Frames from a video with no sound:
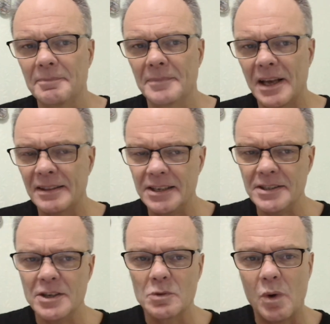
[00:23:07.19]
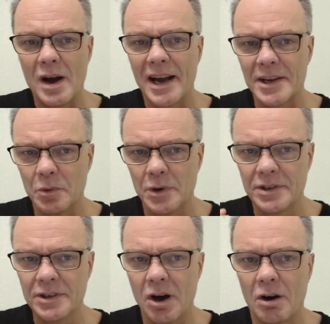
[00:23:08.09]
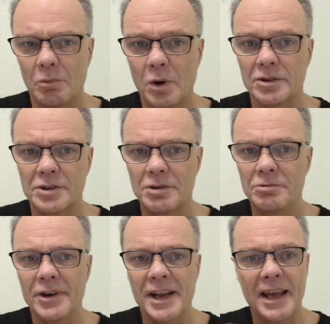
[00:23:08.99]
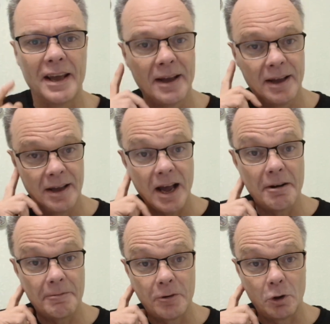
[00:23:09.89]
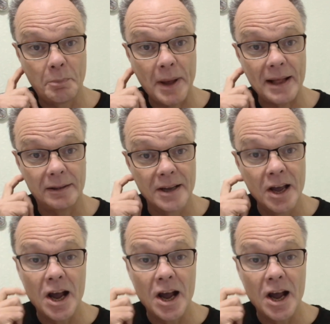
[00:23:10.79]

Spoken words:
And this is why you would not want to run it at full pelt,